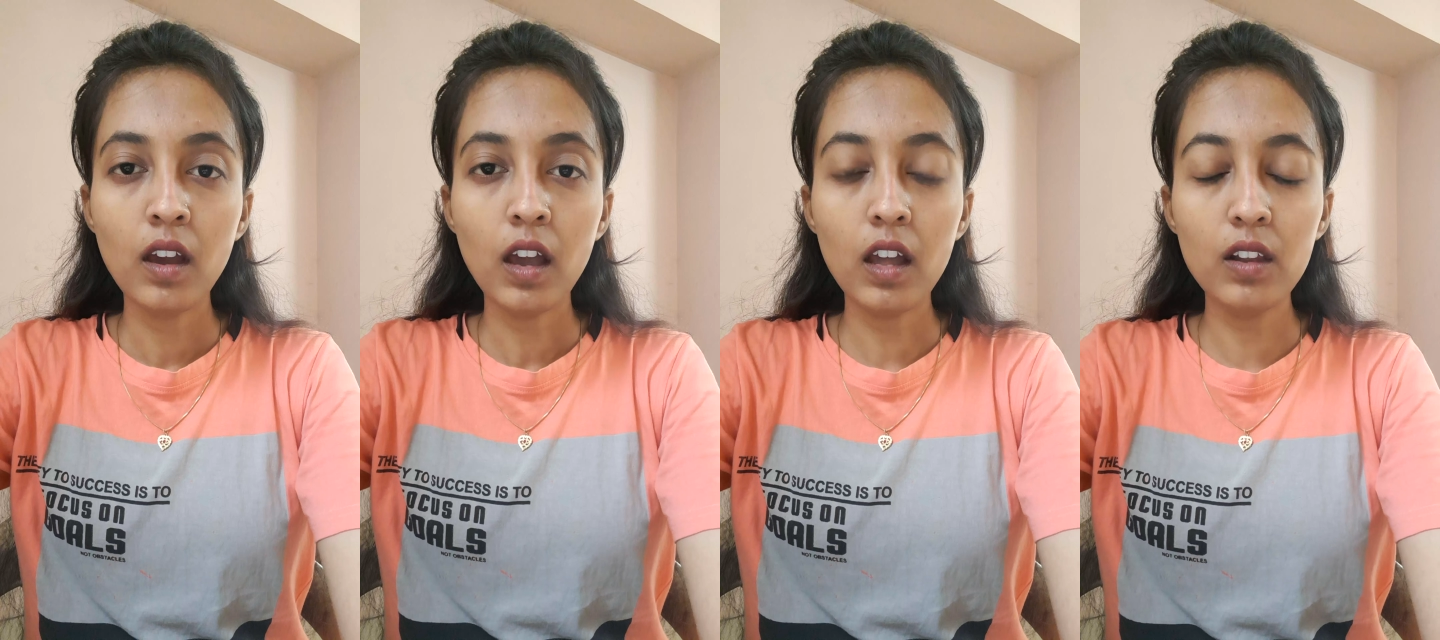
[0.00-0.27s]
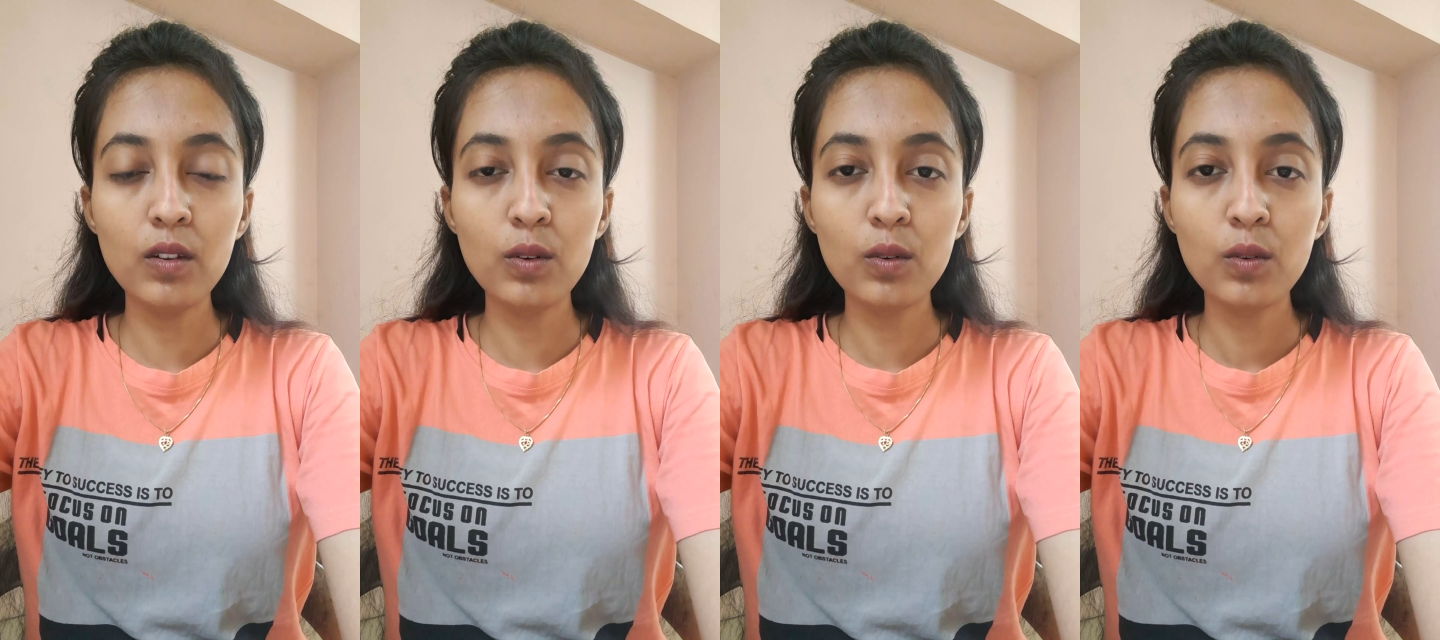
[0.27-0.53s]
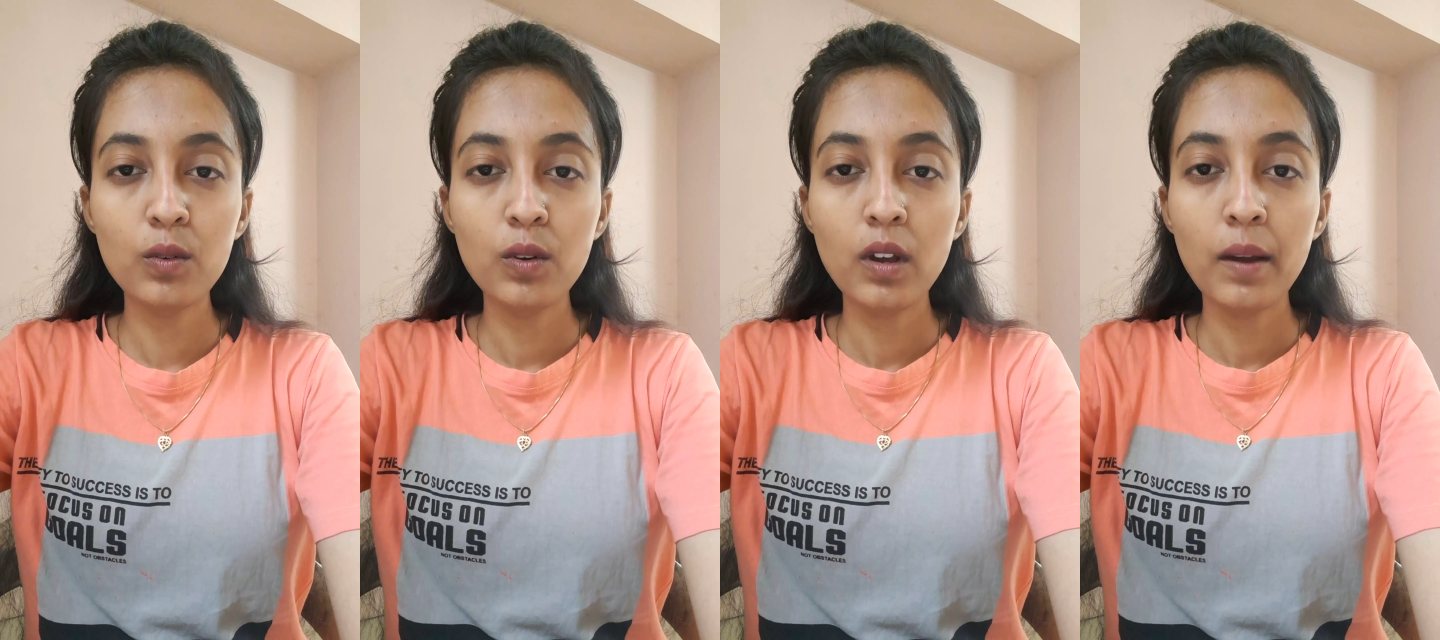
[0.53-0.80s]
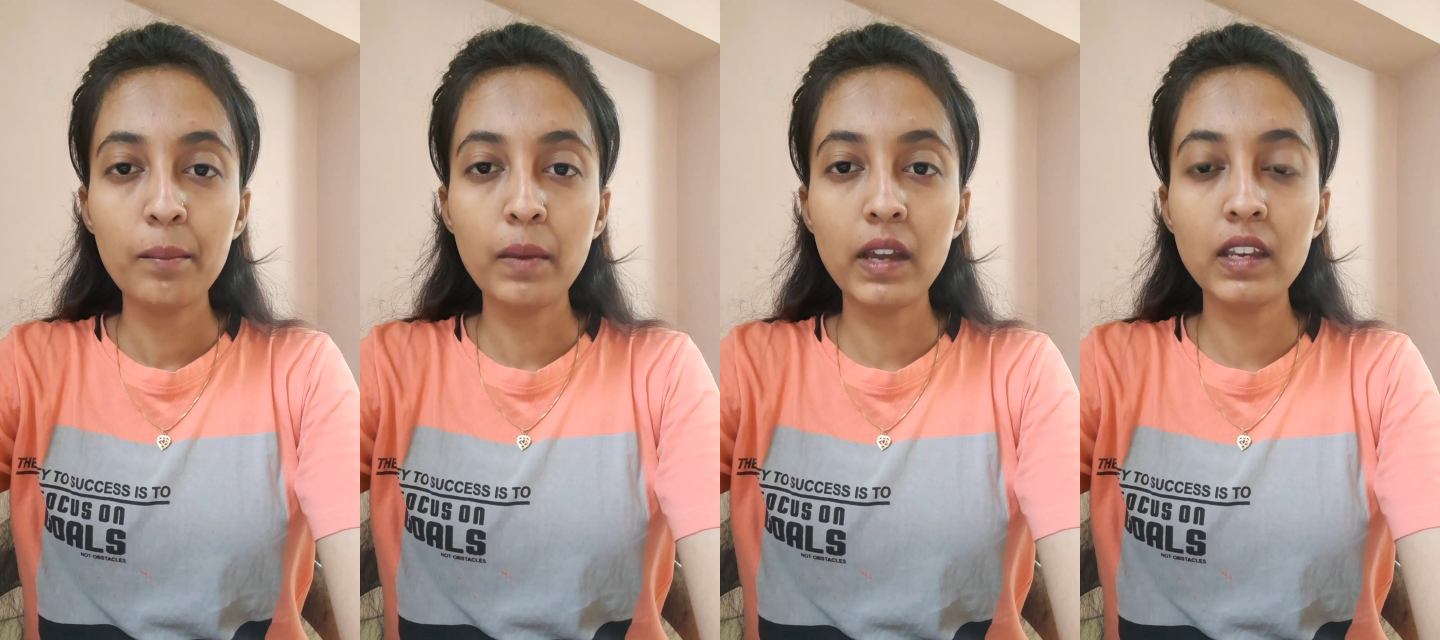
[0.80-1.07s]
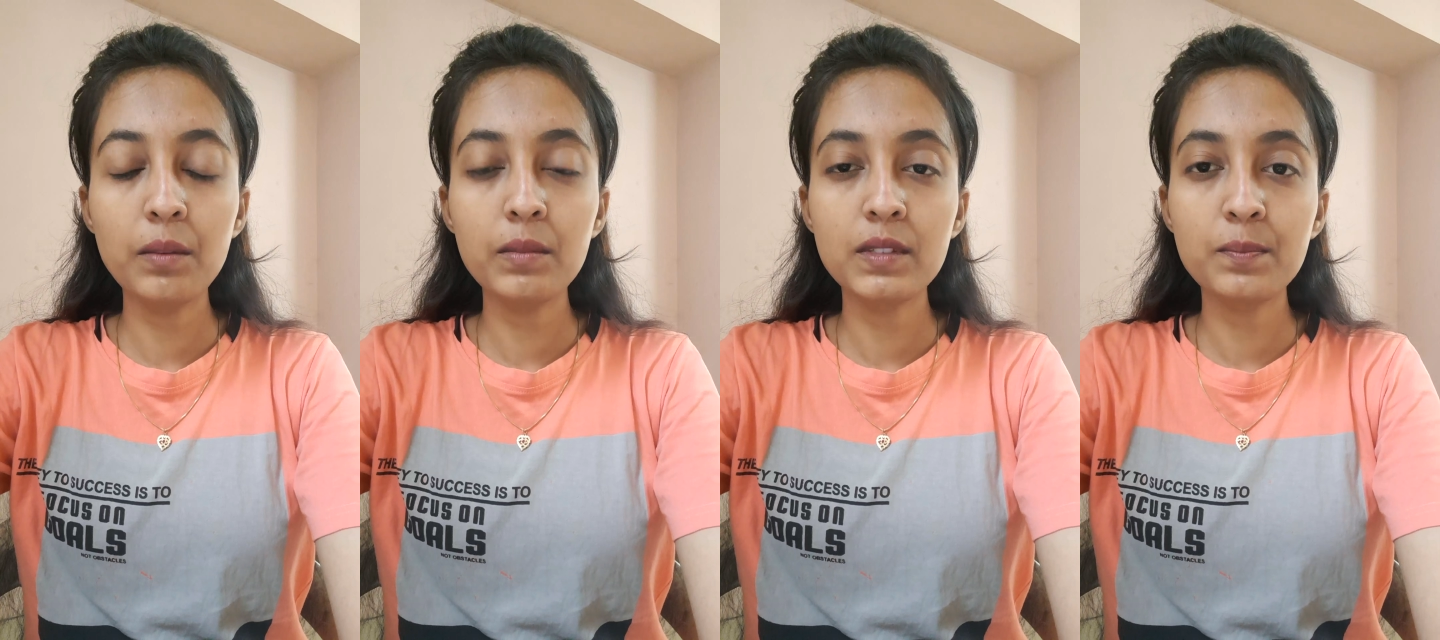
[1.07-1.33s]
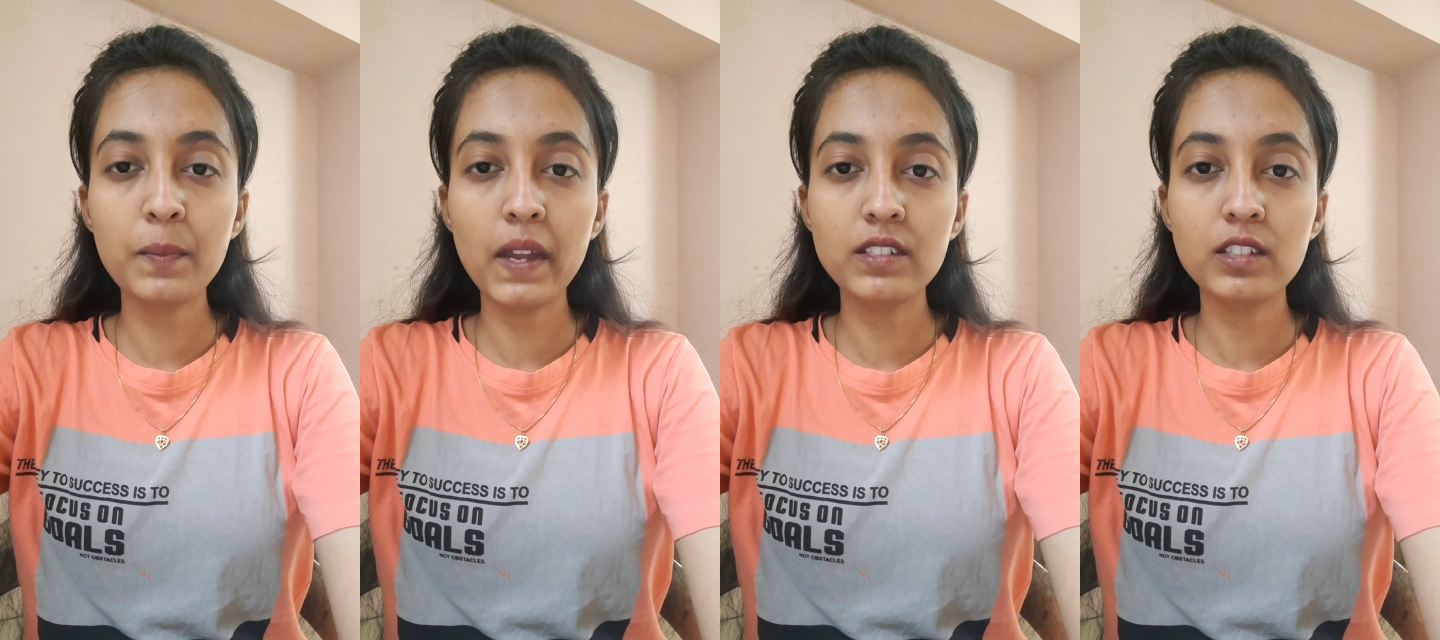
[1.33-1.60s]
Hello, my name is
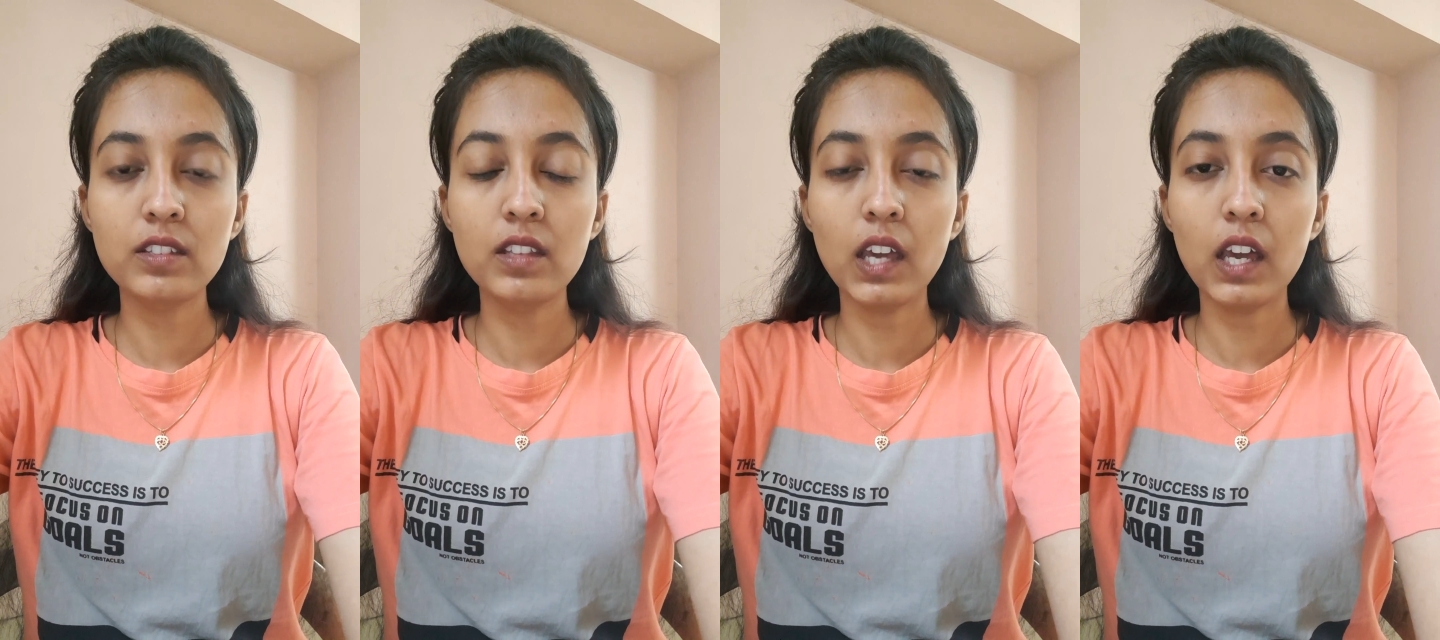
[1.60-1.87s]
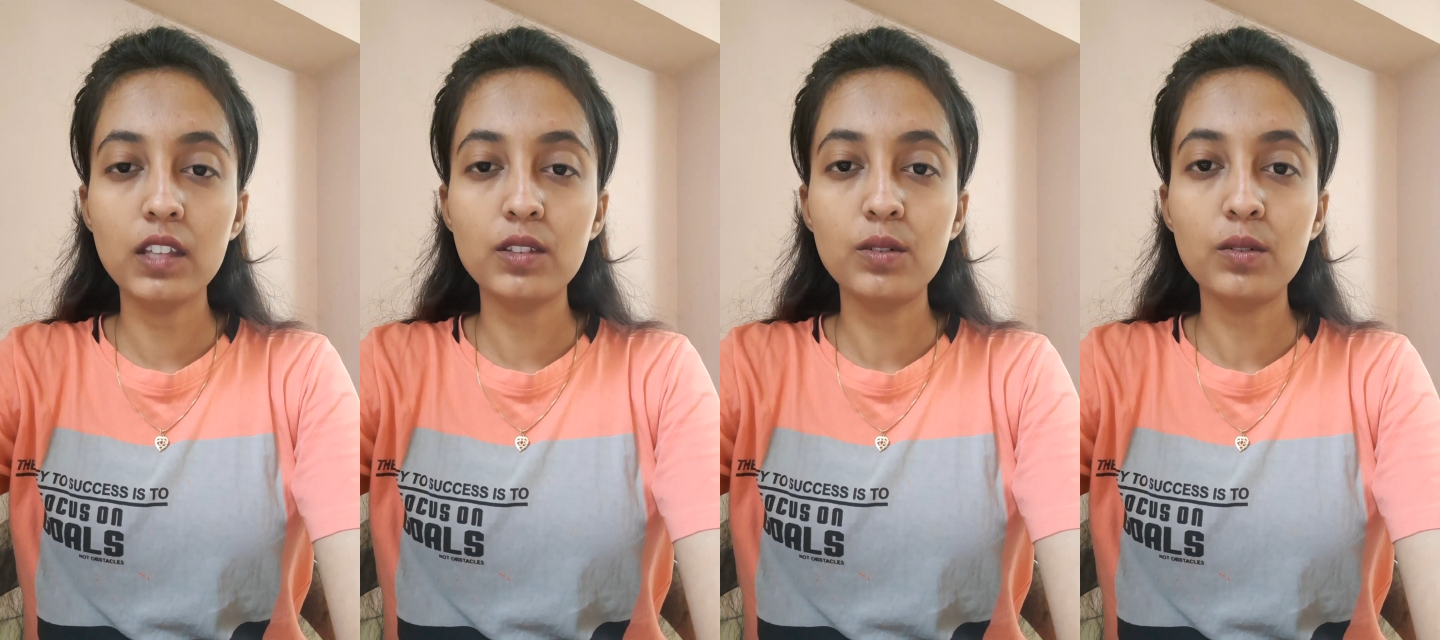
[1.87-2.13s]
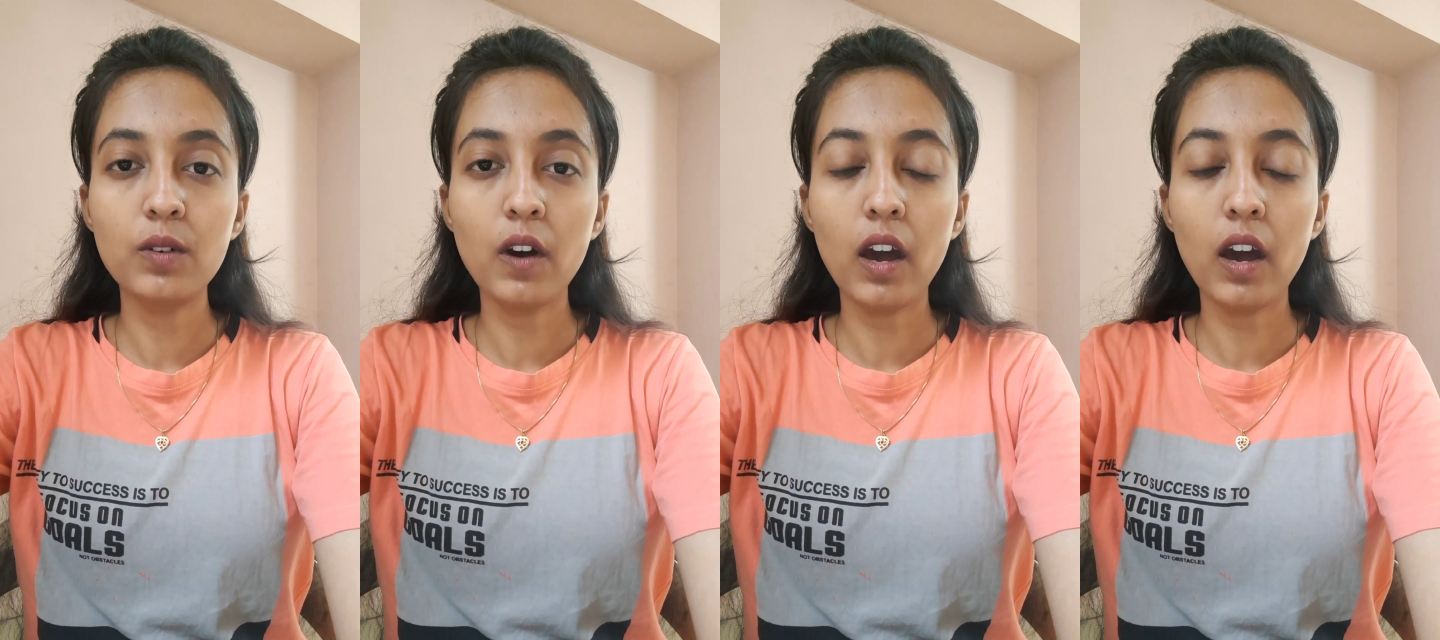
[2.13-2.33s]
Prajakta Yadav.